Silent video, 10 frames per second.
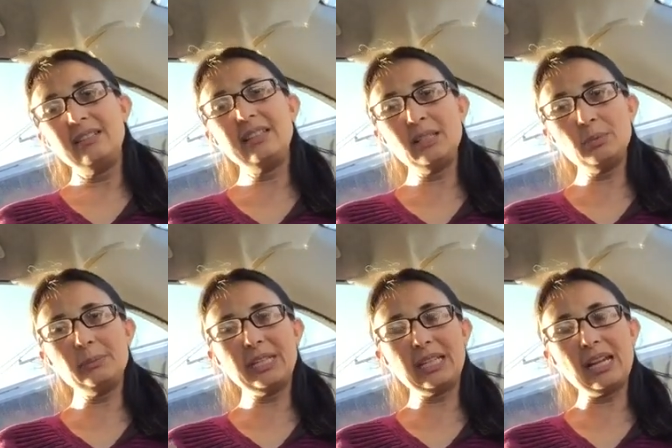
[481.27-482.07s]
they will
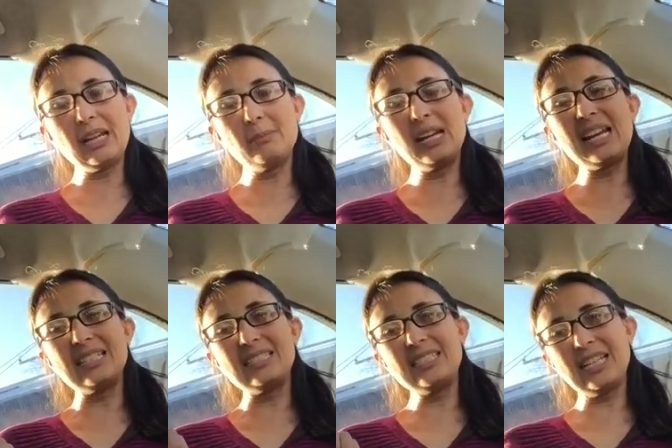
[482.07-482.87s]
become
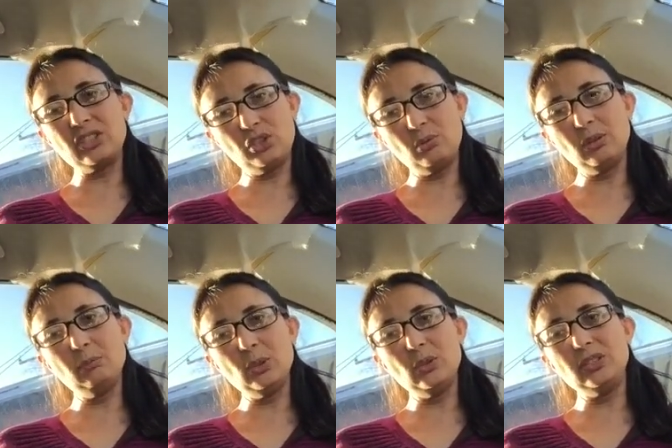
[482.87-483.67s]
a sexual
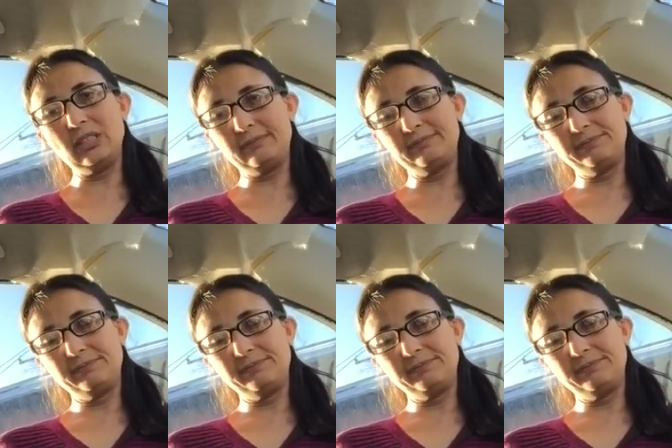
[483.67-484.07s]
mood.